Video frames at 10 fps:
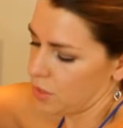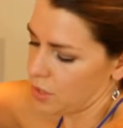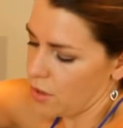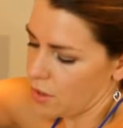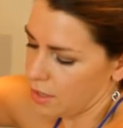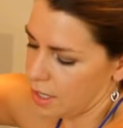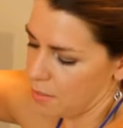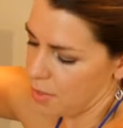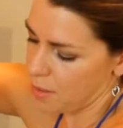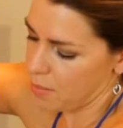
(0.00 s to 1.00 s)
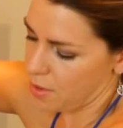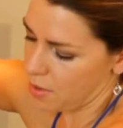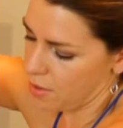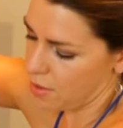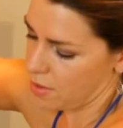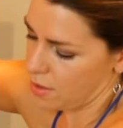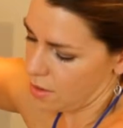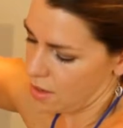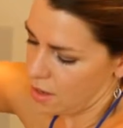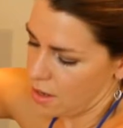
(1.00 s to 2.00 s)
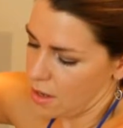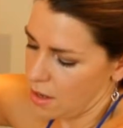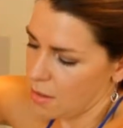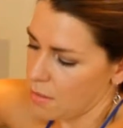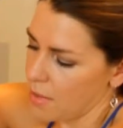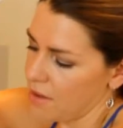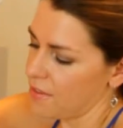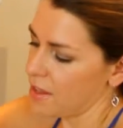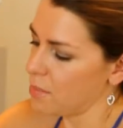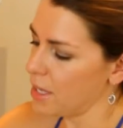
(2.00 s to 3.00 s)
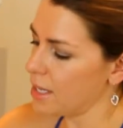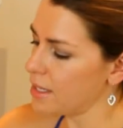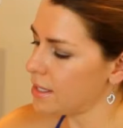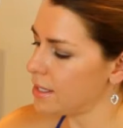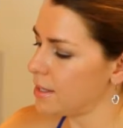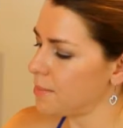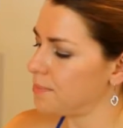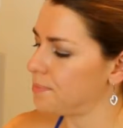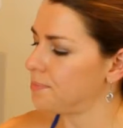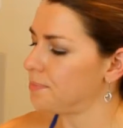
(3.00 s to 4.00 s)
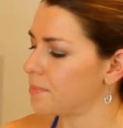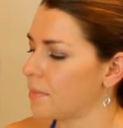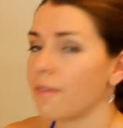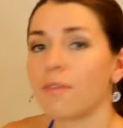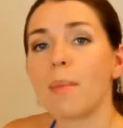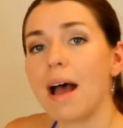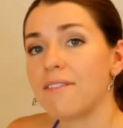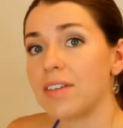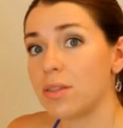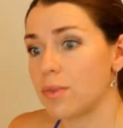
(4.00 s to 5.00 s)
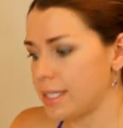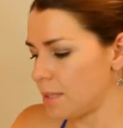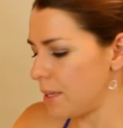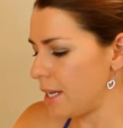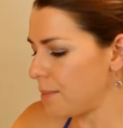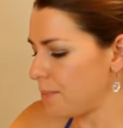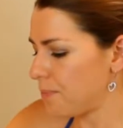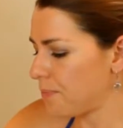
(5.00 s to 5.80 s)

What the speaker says: salt and pepper my 5th piece for my 5th recipe.